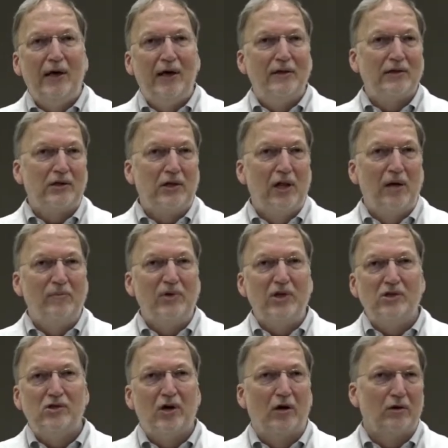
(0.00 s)
in the
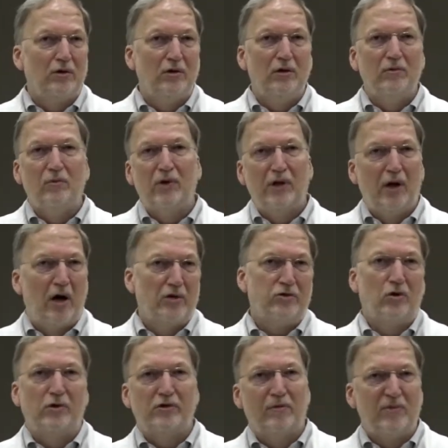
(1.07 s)
Colombian jungle and all
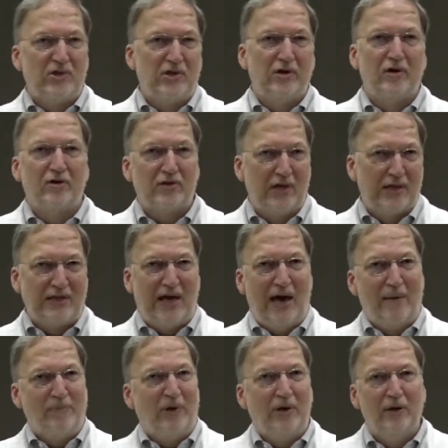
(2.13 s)
sorts of mysterious things
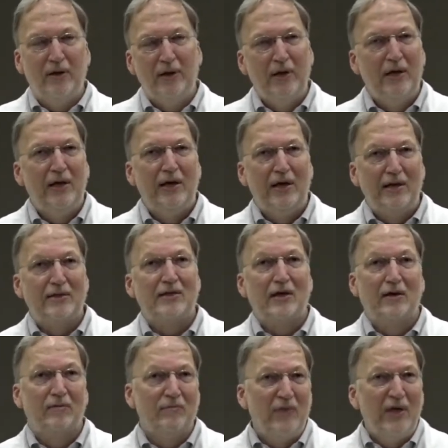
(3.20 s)
happen. It's
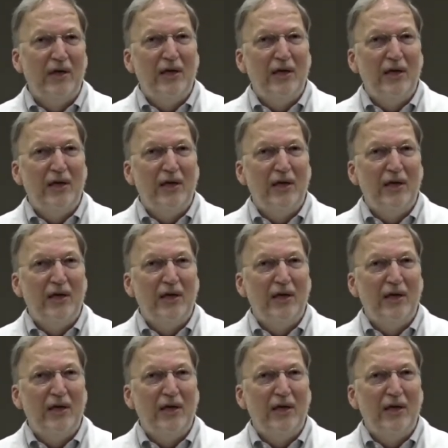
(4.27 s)
a